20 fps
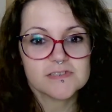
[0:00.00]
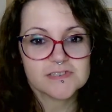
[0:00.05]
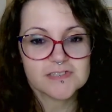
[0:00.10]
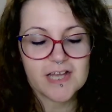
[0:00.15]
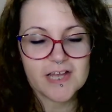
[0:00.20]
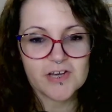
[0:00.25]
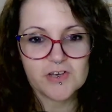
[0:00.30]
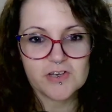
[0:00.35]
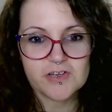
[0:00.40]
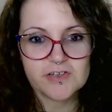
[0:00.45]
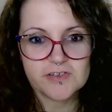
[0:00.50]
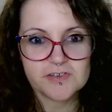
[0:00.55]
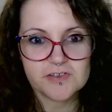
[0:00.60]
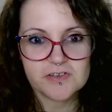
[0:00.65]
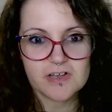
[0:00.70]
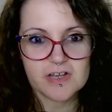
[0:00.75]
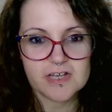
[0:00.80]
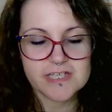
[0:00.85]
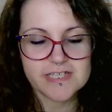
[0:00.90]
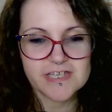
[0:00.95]
And
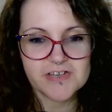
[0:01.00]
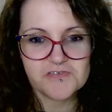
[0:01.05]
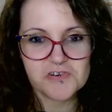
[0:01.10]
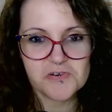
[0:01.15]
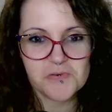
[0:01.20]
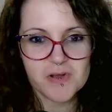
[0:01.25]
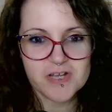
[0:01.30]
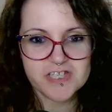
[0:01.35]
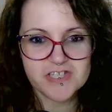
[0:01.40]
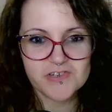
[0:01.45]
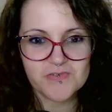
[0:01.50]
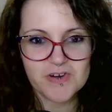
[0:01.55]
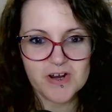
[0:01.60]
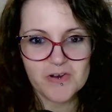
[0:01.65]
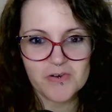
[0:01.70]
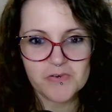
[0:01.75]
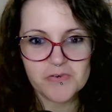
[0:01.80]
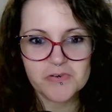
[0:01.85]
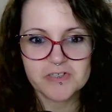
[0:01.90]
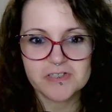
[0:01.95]
I see a request
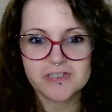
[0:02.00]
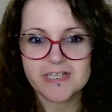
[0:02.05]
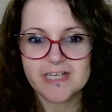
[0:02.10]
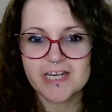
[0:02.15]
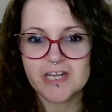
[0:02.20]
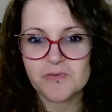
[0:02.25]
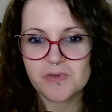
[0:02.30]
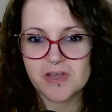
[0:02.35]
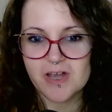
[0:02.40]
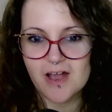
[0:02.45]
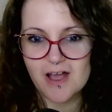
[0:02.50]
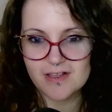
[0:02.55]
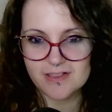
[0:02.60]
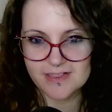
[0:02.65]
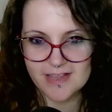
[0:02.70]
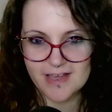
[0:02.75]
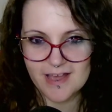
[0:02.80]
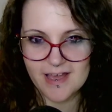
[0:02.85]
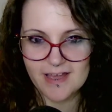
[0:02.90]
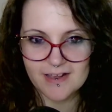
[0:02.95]
around Kundalini. We
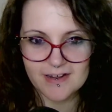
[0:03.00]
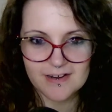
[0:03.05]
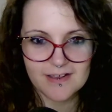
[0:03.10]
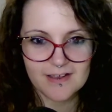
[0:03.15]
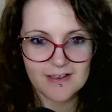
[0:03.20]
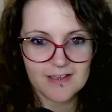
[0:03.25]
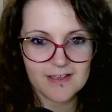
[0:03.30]
got that.